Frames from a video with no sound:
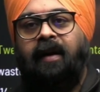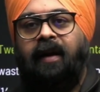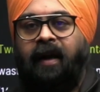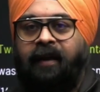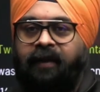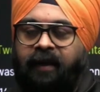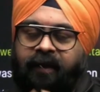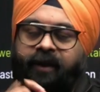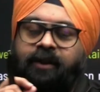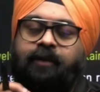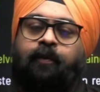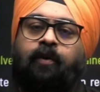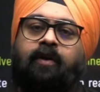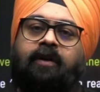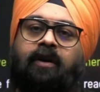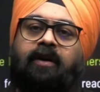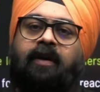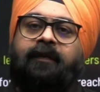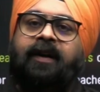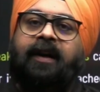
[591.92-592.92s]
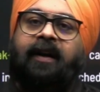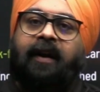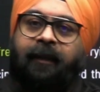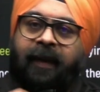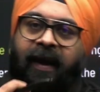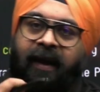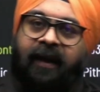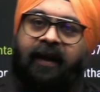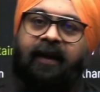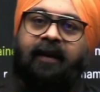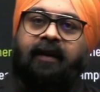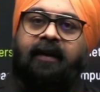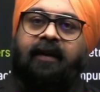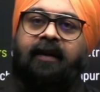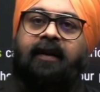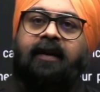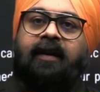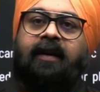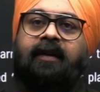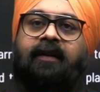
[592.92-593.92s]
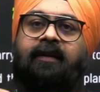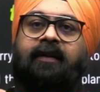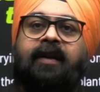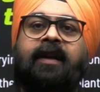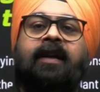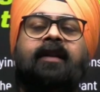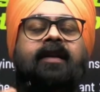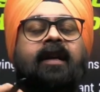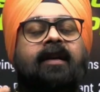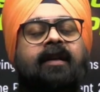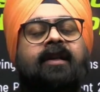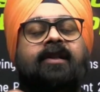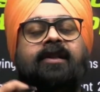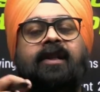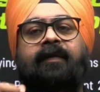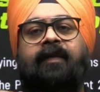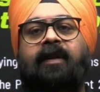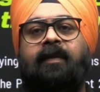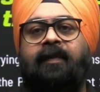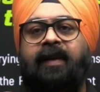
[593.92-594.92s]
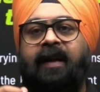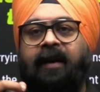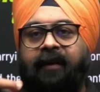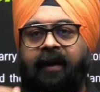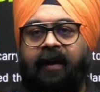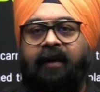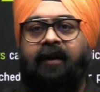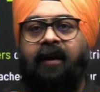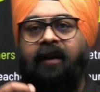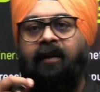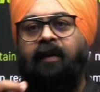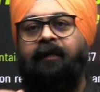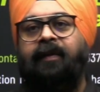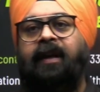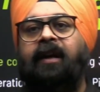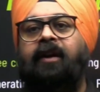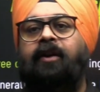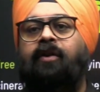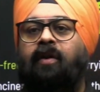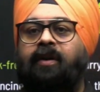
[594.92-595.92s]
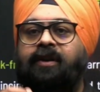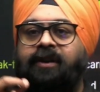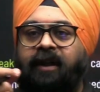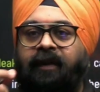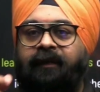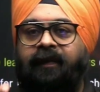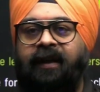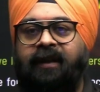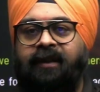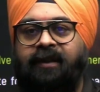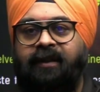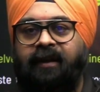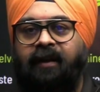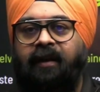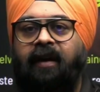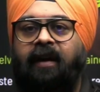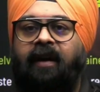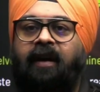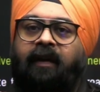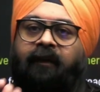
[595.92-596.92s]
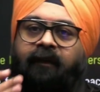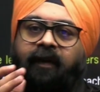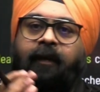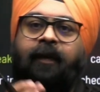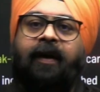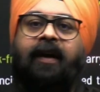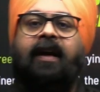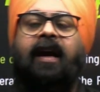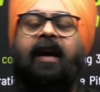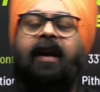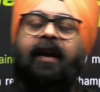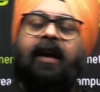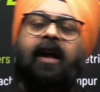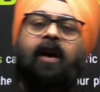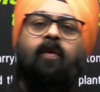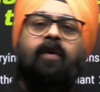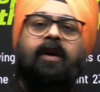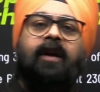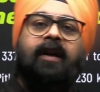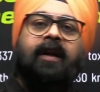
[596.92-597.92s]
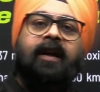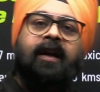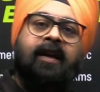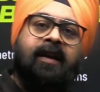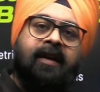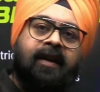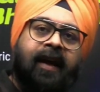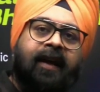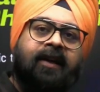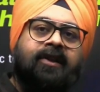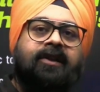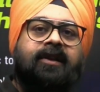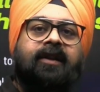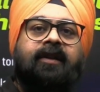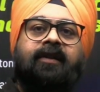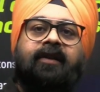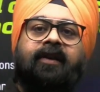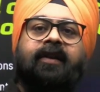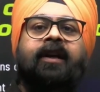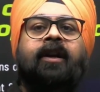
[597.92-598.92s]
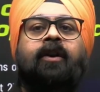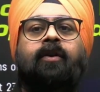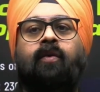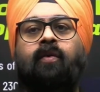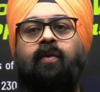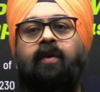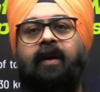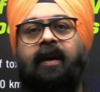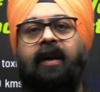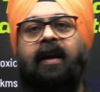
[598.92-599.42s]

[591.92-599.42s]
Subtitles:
And the disposal of the remaining 337 metric ton of the toxic waste will be carried out in next 3 to